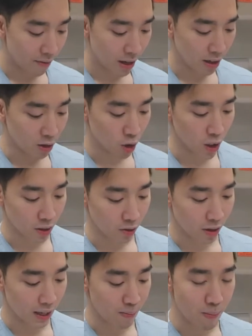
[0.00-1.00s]
have any concerns
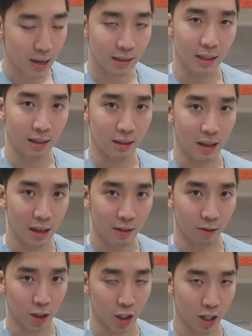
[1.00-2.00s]
for any missing
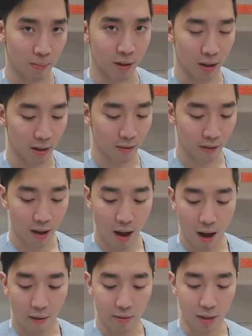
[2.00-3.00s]
teeth or chipped teeth,
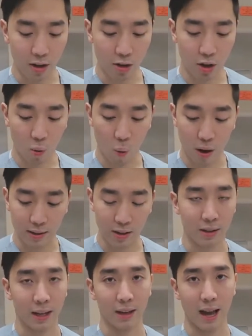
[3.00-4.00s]
then you're going to want
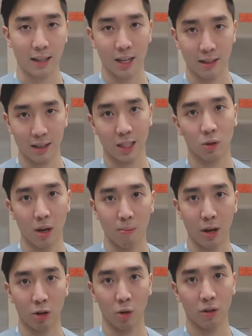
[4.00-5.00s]
to take a chest x-ray to
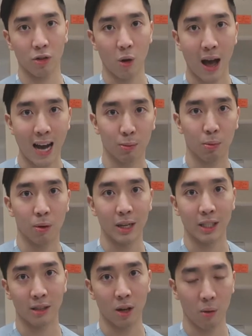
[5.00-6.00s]
make sure there's no
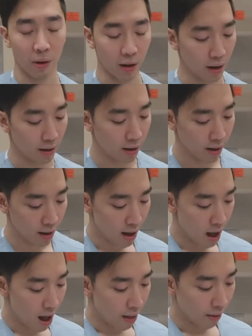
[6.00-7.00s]
aspiration going on.
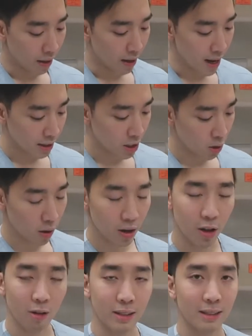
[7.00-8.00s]
Then the next thing you
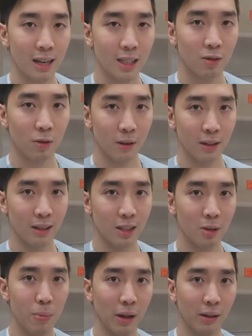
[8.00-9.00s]
want to do is assess for
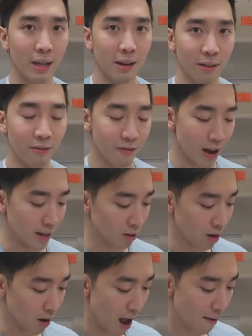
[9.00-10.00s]
stability of the
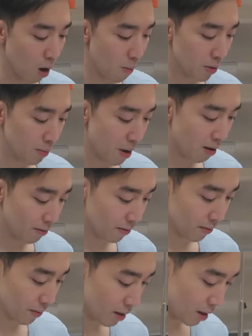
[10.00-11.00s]
face. So have them open your mouth,
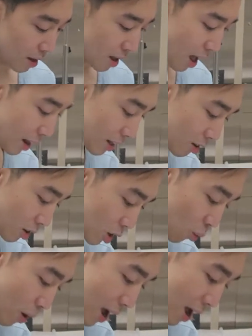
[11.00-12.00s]
and then you're going to